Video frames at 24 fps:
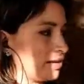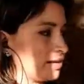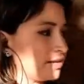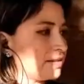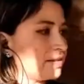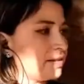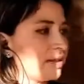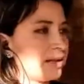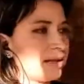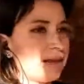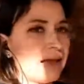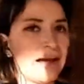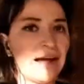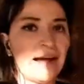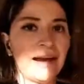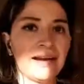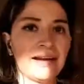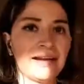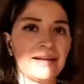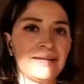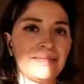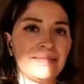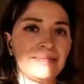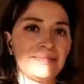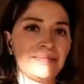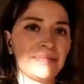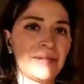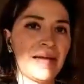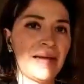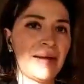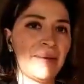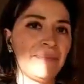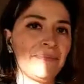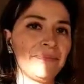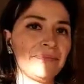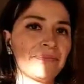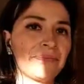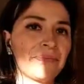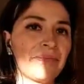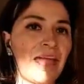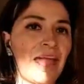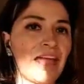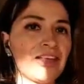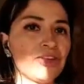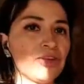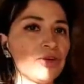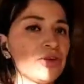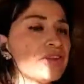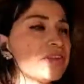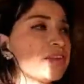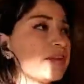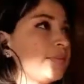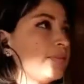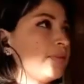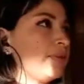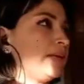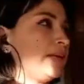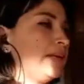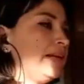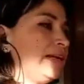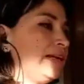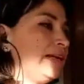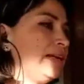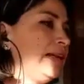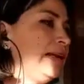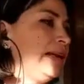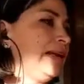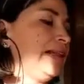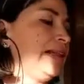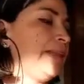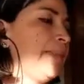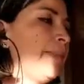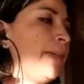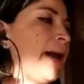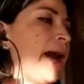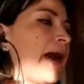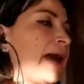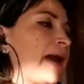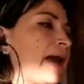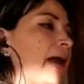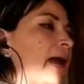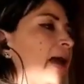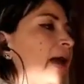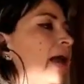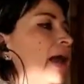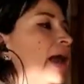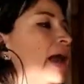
that are adjustable in the back,